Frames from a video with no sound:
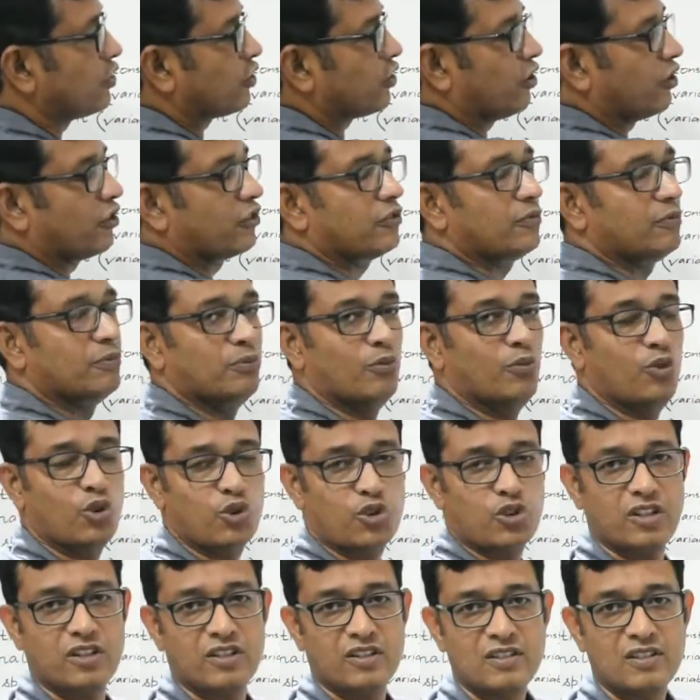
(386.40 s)
of
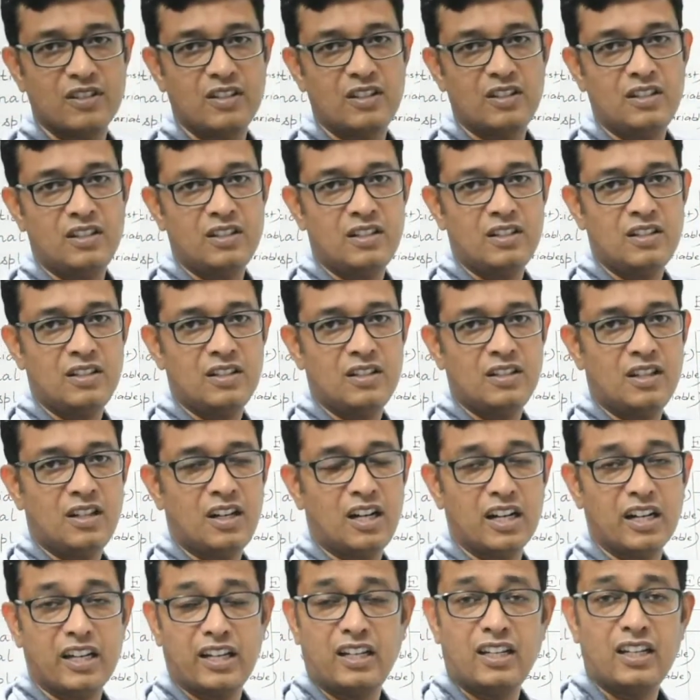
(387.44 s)
motion.
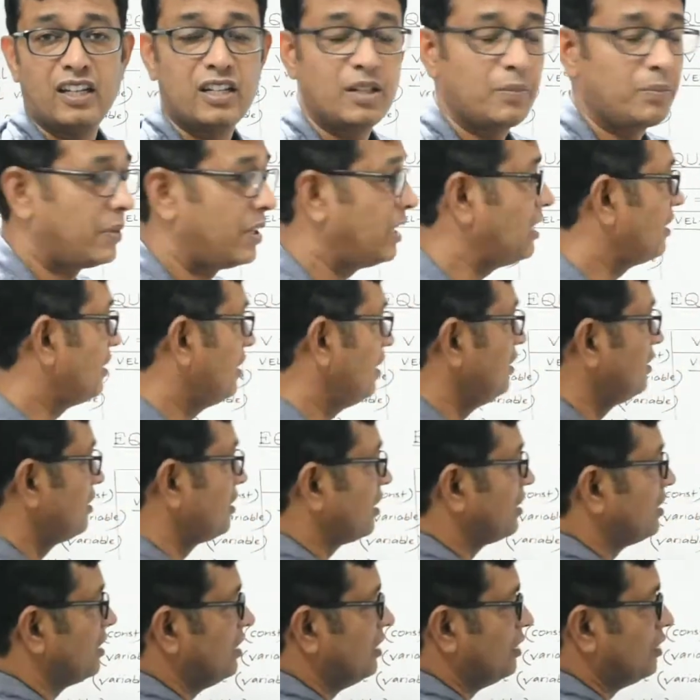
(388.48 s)
Again I repeat, these
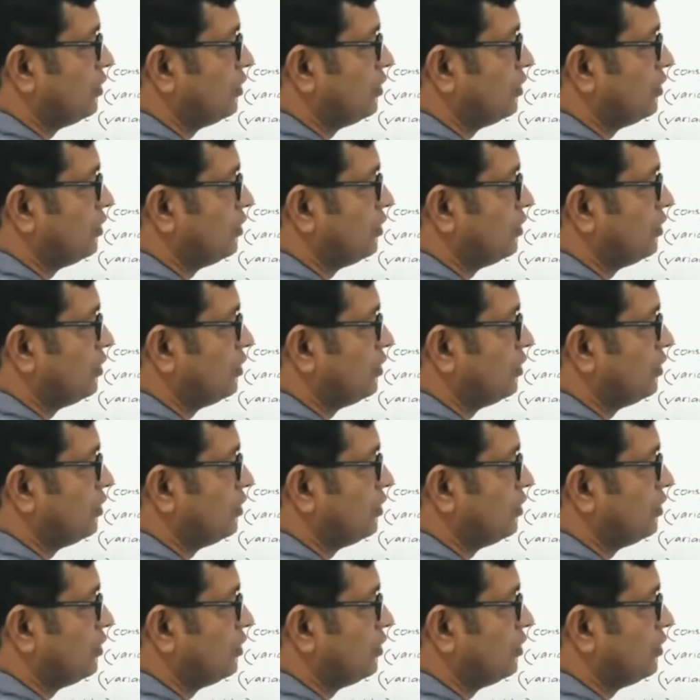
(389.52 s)
are the